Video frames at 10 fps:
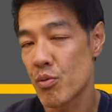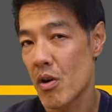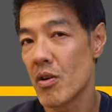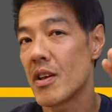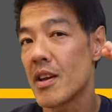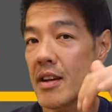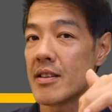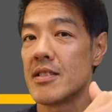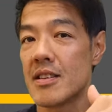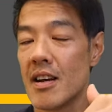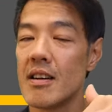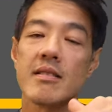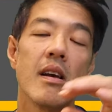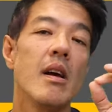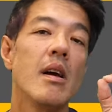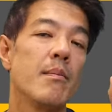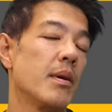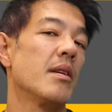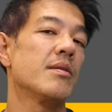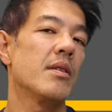your rolling acne scars,
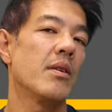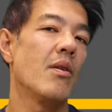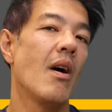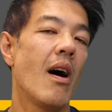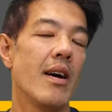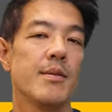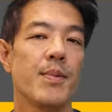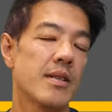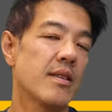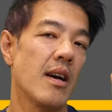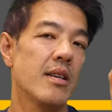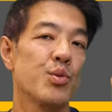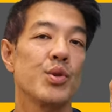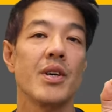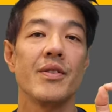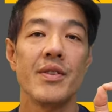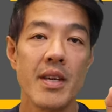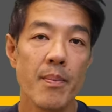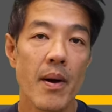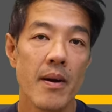but also your ice pick scars, which are
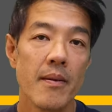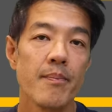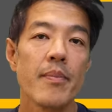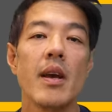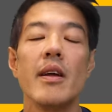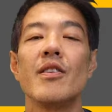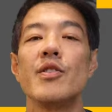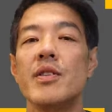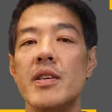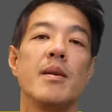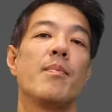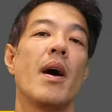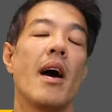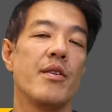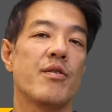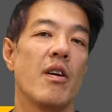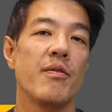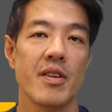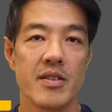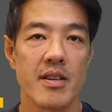deeper, and your deep
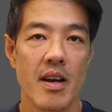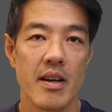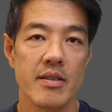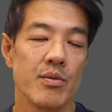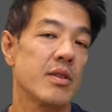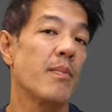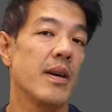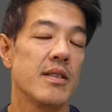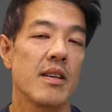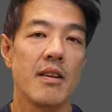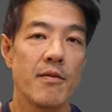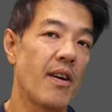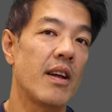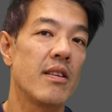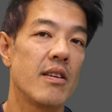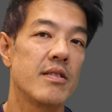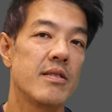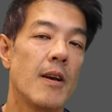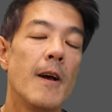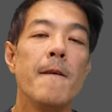atrophic scars, which are basically fat
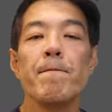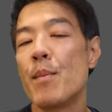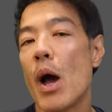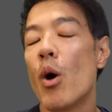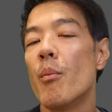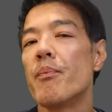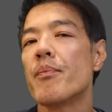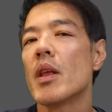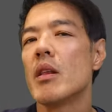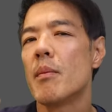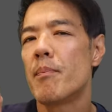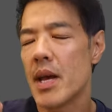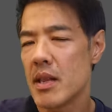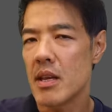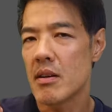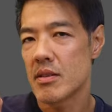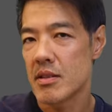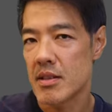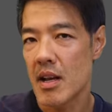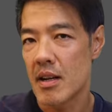loss. Now, depending on
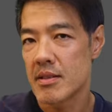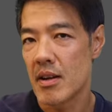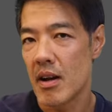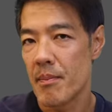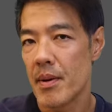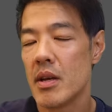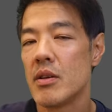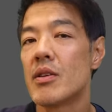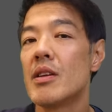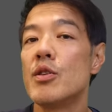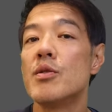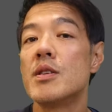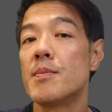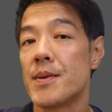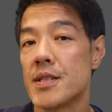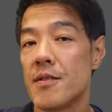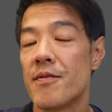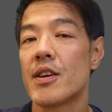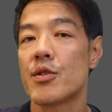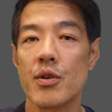the scar type, you can use
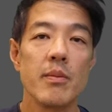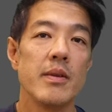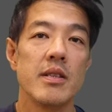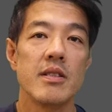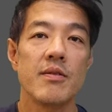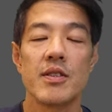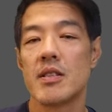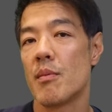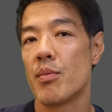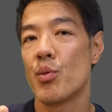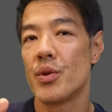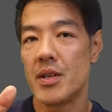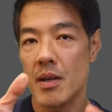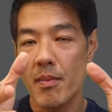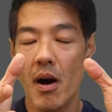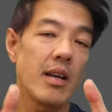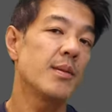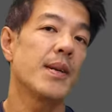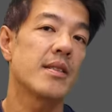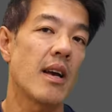specific treatments. For example, with deep
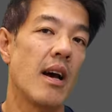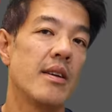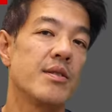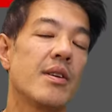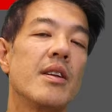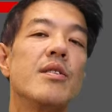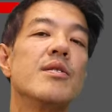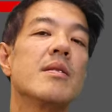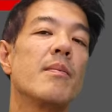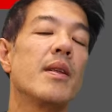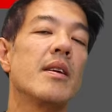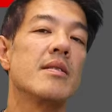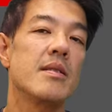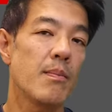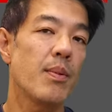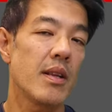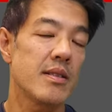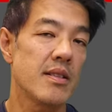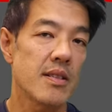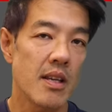ice pick scars, you can use something as simple
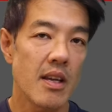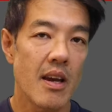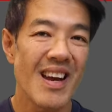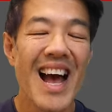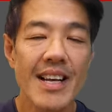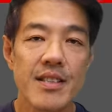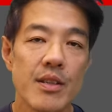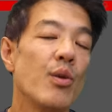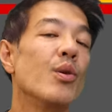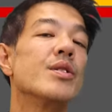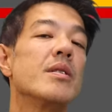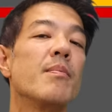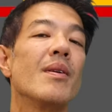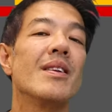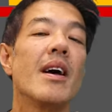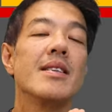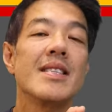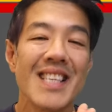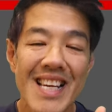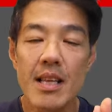as a skincare acid or simple
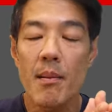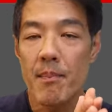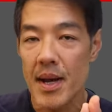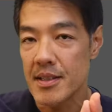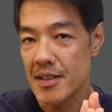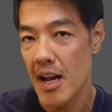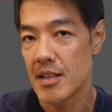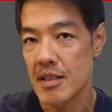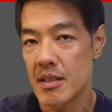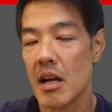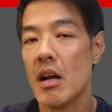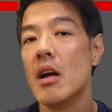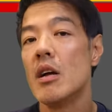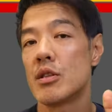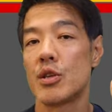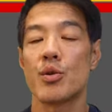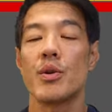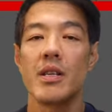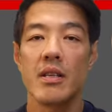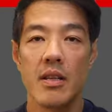skin-based acid to
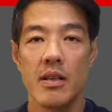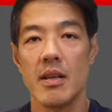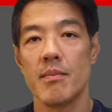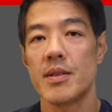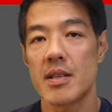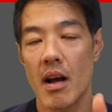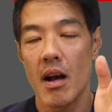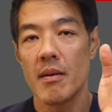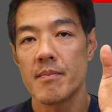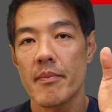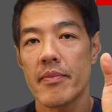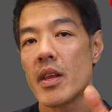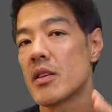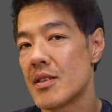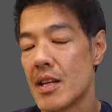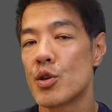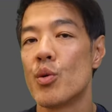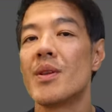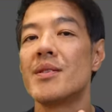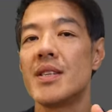treat the deep scar. So that's
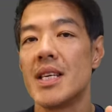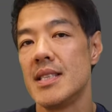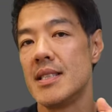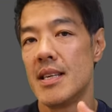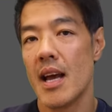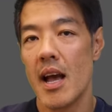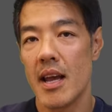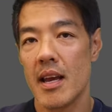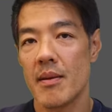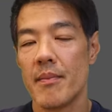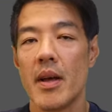called TCA.